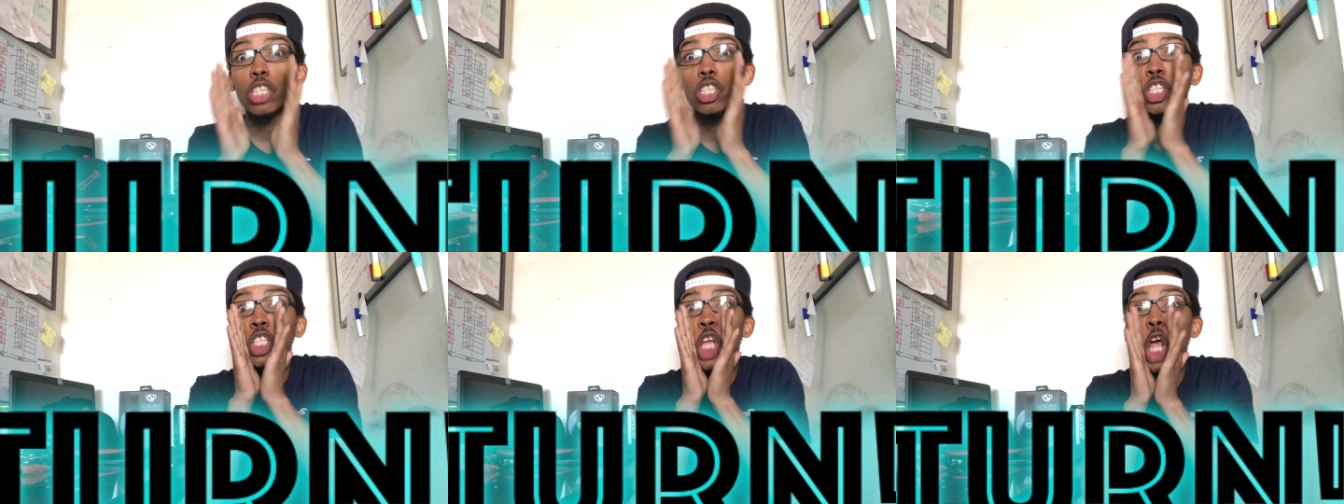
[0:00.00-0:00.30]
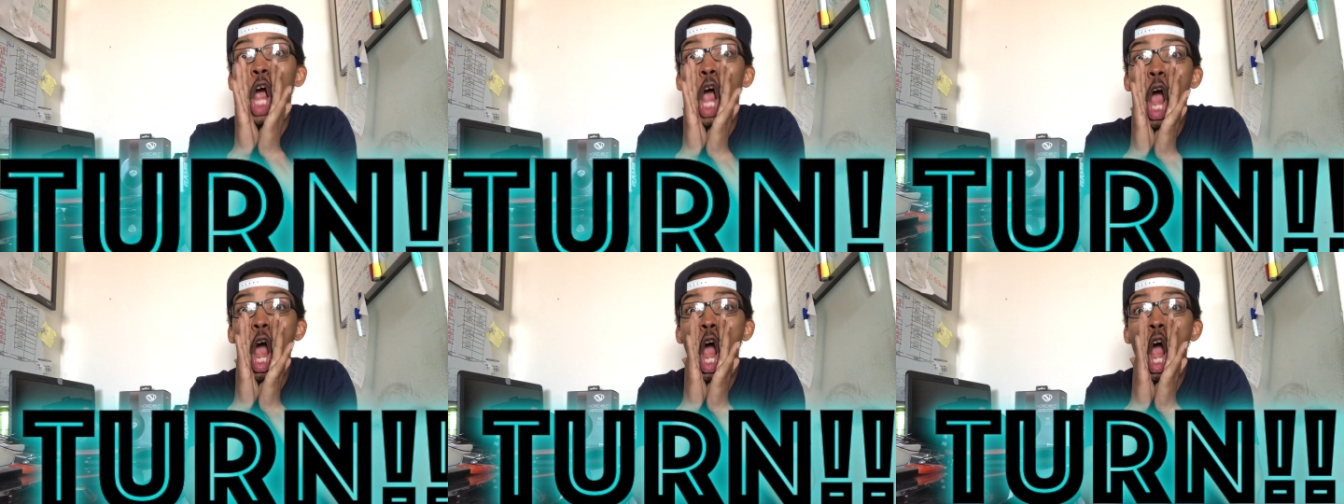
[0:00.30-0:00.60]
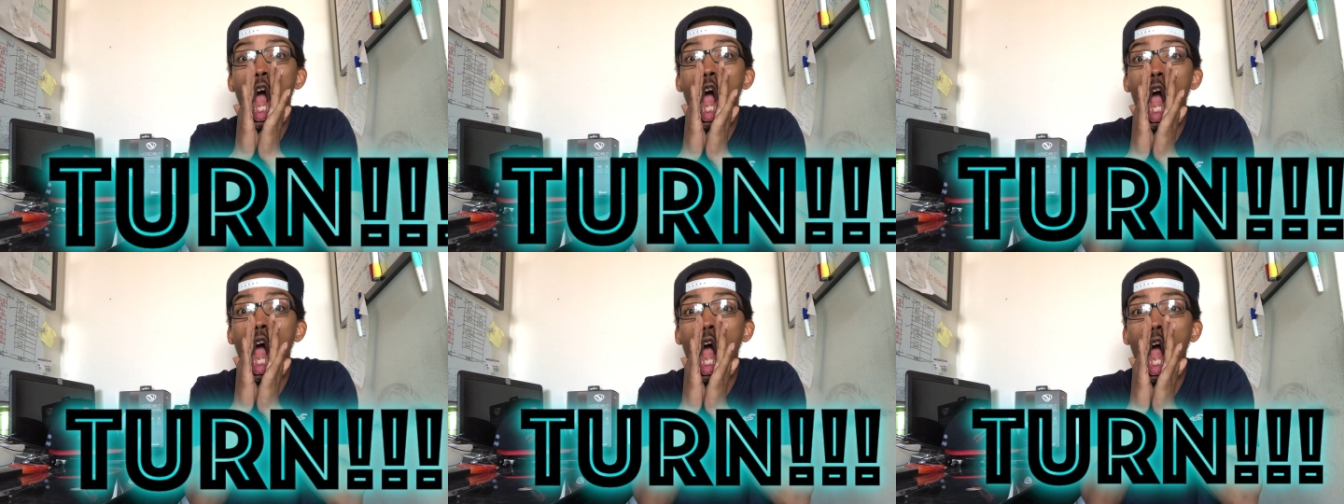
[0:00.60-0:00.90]

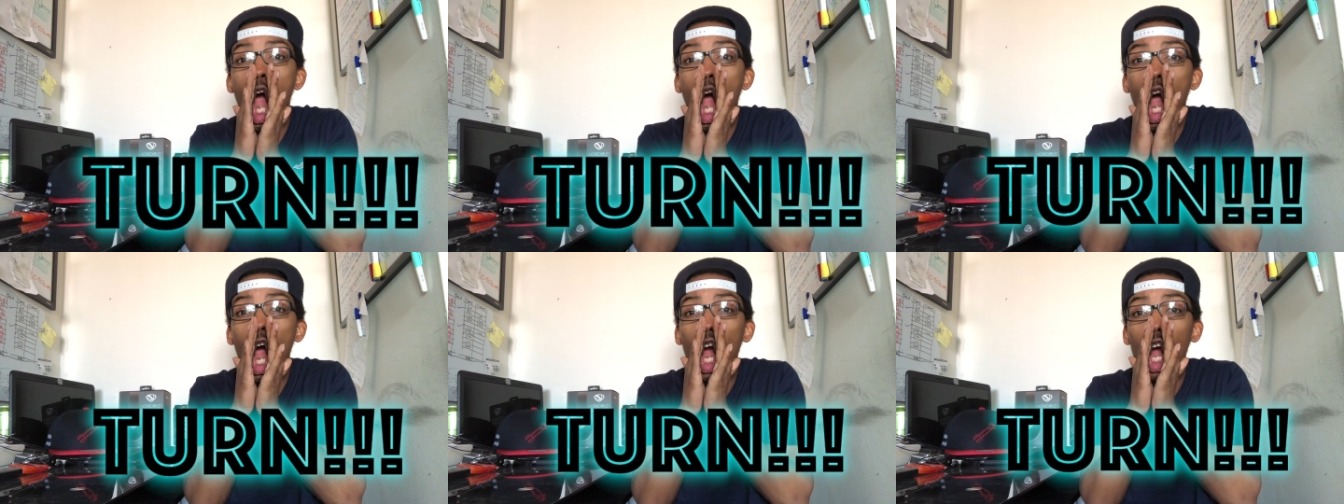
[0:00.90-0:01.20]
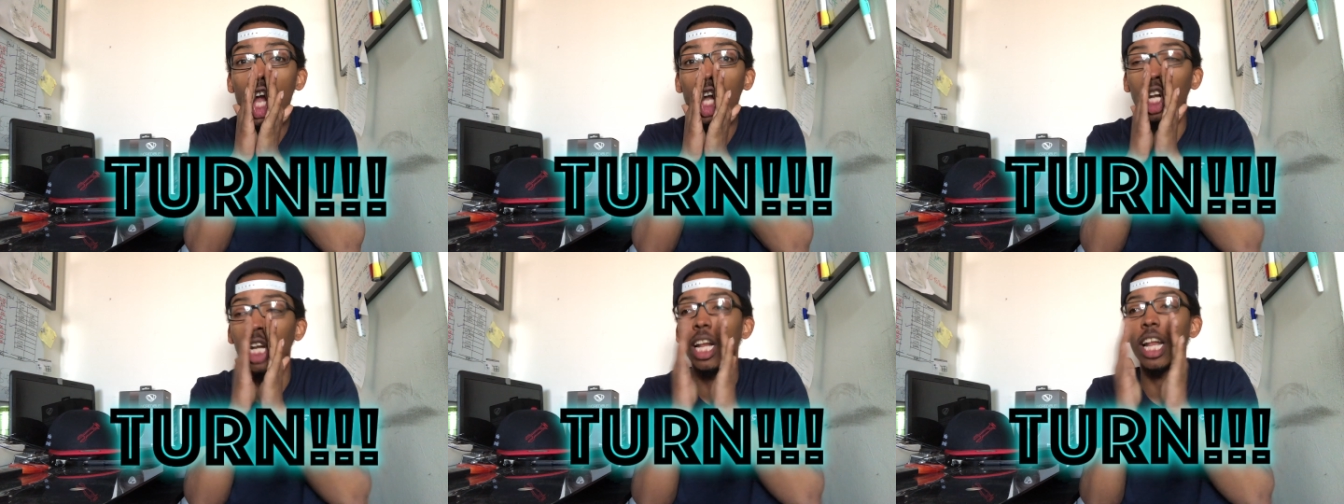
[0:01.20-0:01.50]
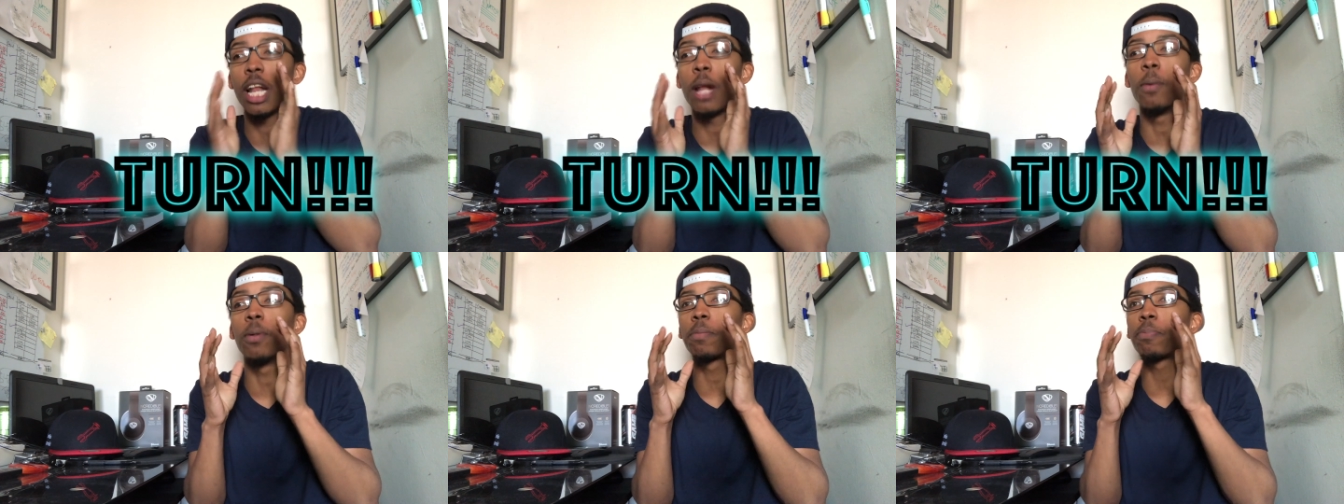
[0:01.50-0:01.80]
turn!
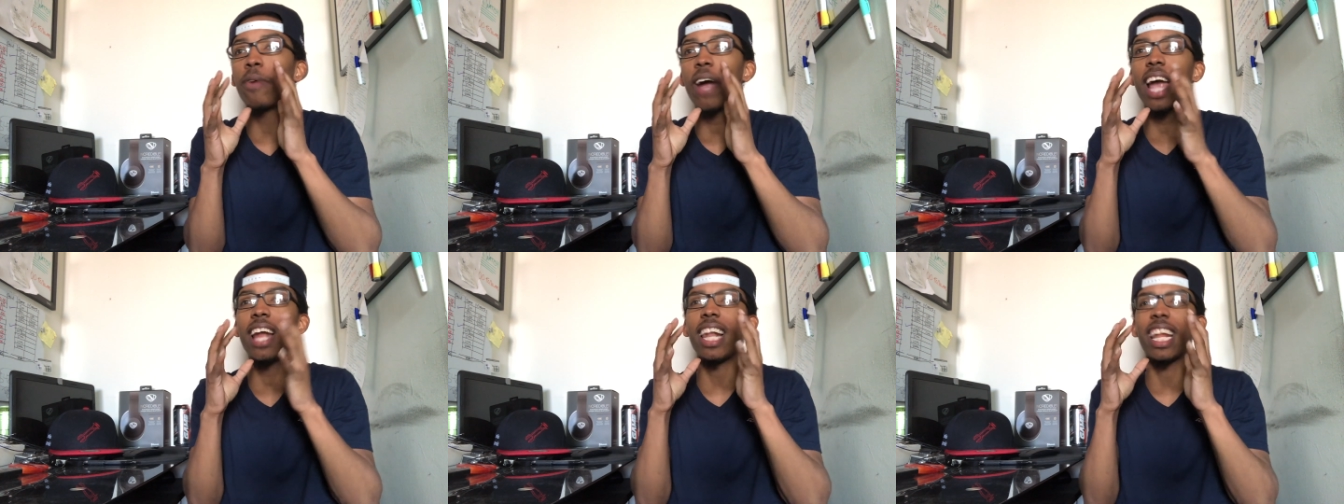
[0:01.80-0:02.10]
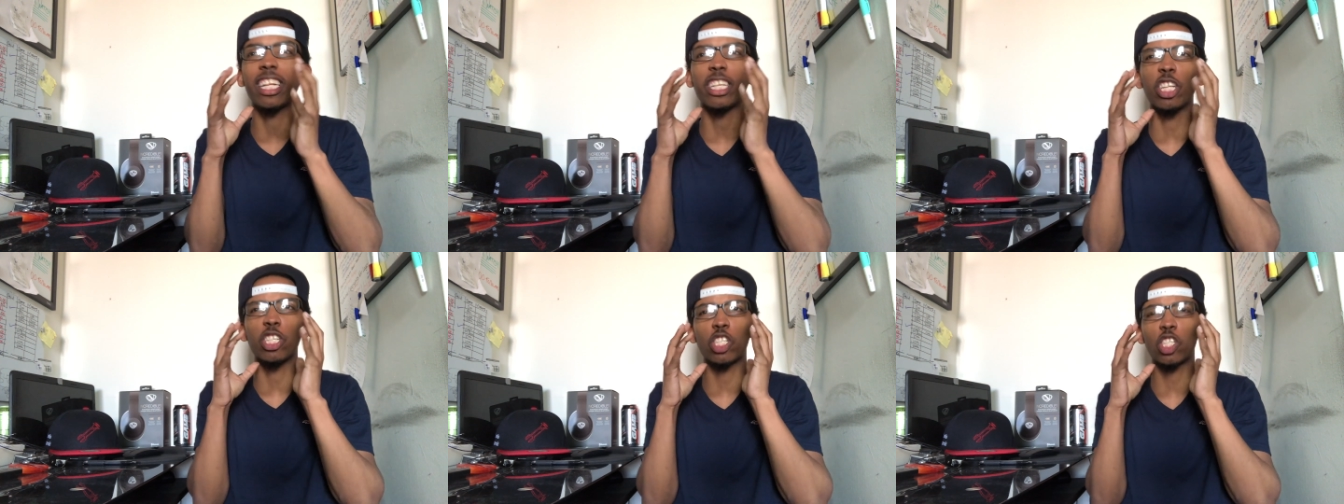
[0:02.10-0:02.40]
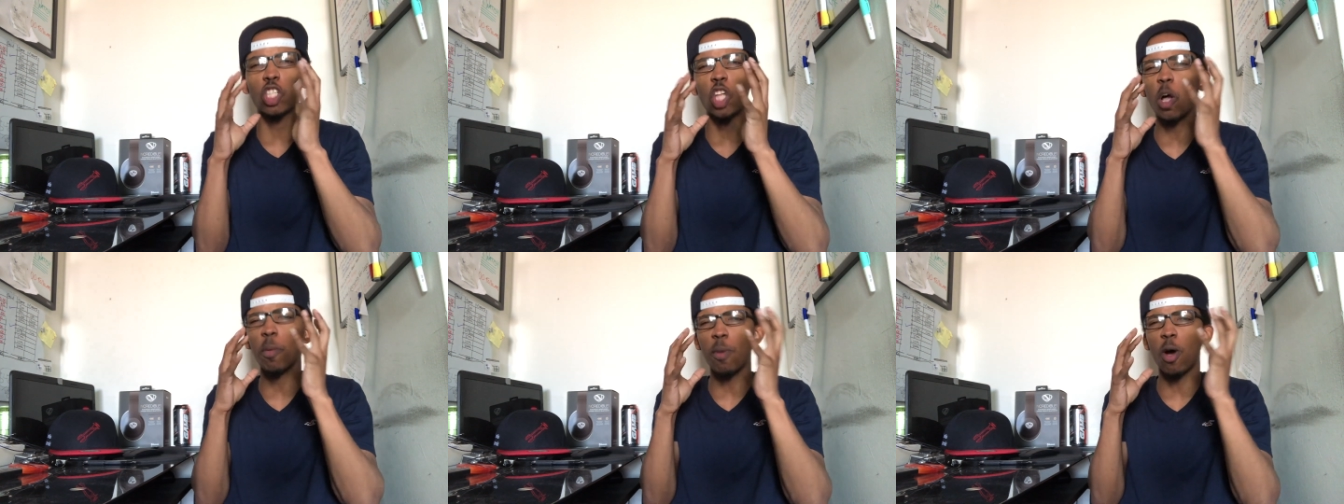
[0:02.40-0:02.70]
And it was probably like the
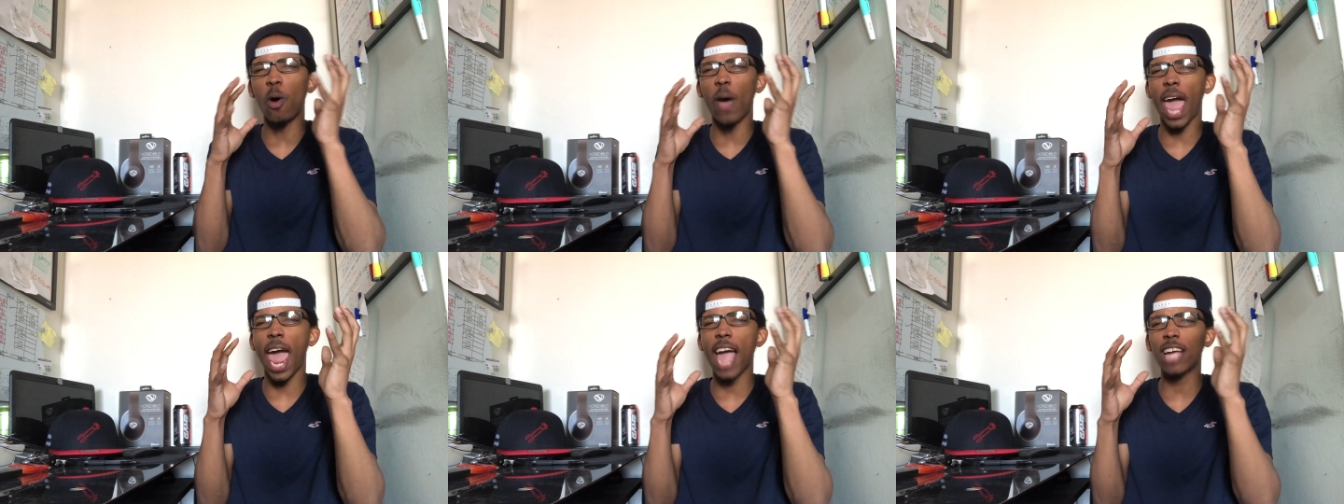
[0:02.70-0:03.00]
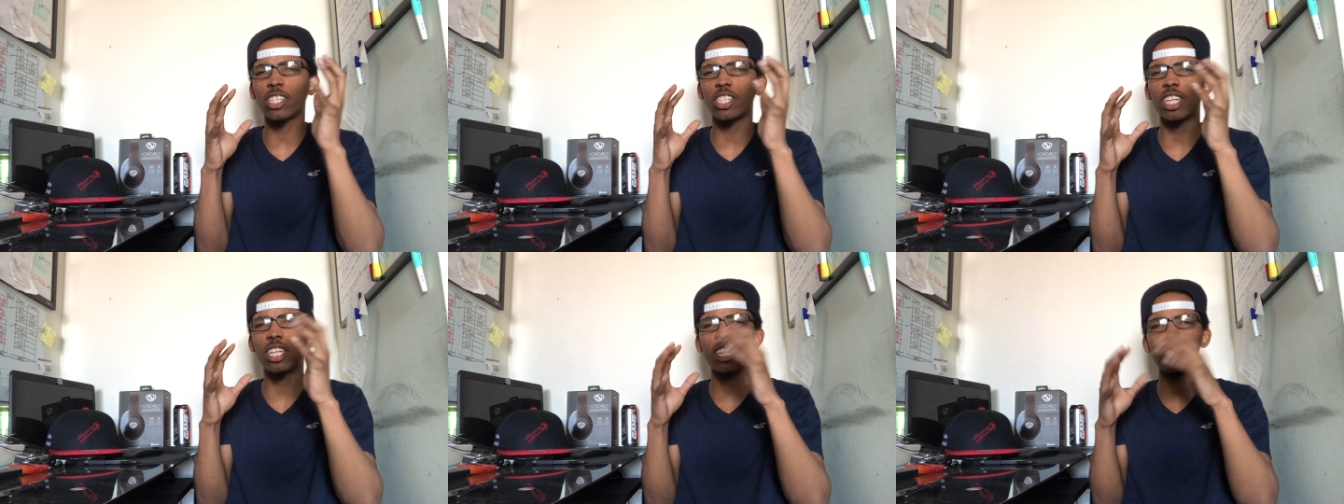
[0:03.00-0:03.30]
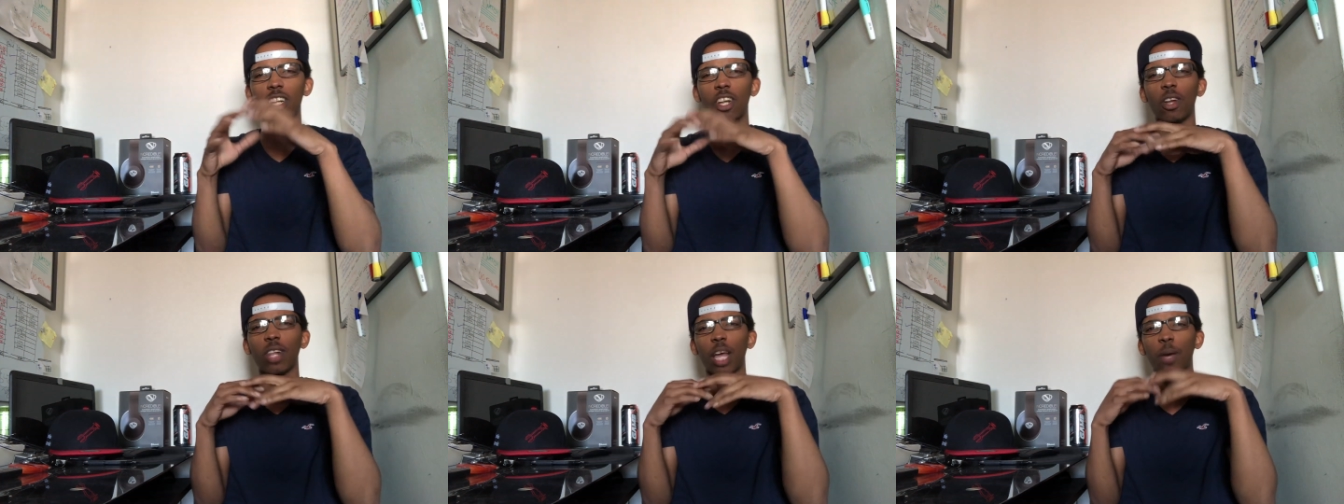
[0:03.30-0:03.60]
slow-mo action,
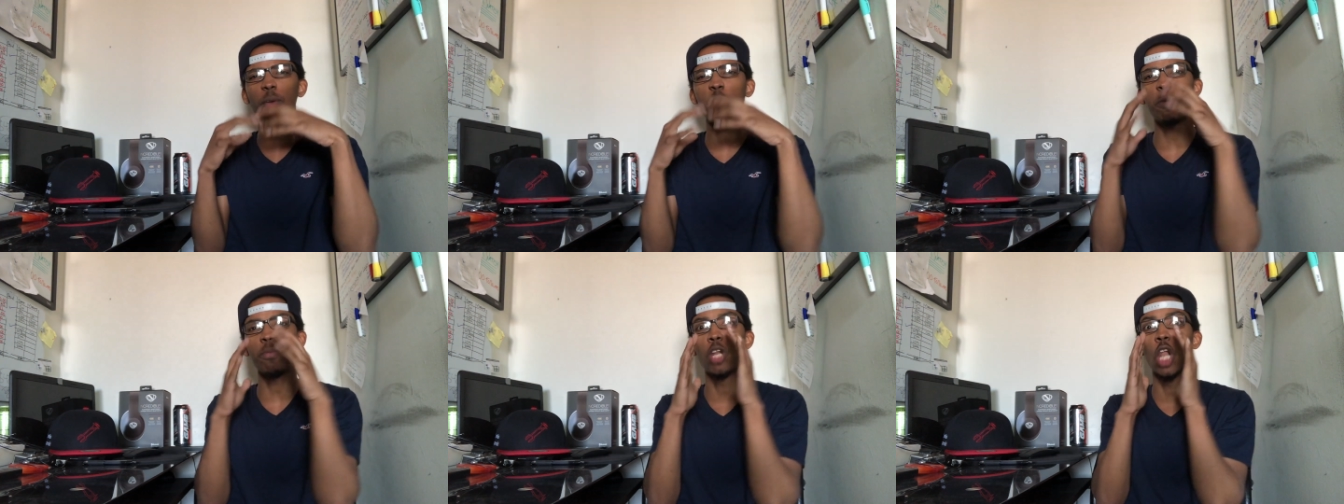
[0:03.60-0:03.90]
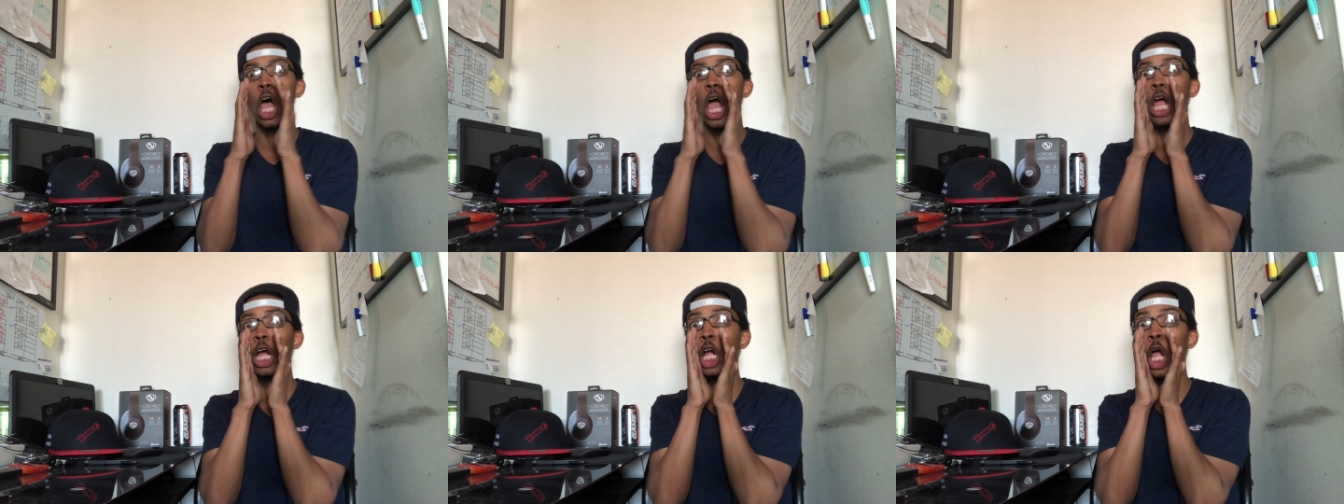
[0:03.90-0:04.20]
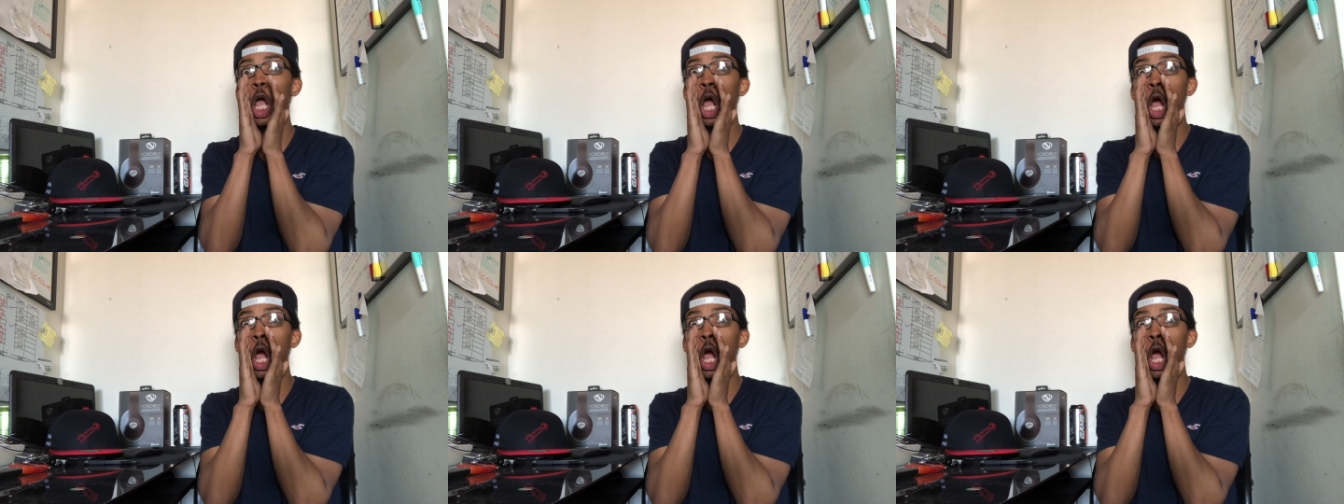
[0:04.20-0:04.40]
you know, like we would like,